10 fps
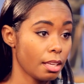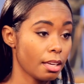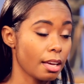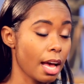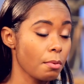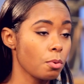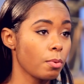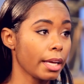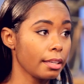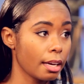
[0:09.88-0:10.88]
Yeah, I will
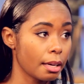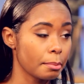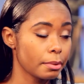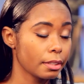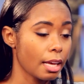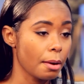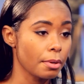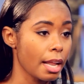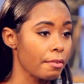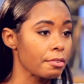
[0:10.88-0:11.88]
wake up. I will
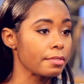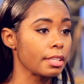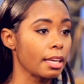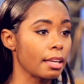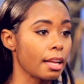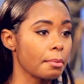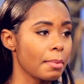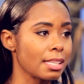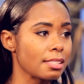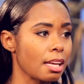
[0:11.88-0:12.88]
never forget.
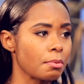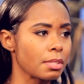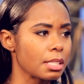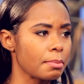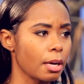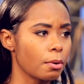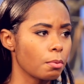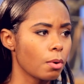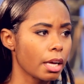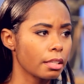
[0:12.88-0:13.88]
My son was about
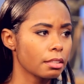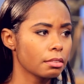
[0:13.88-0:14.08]
one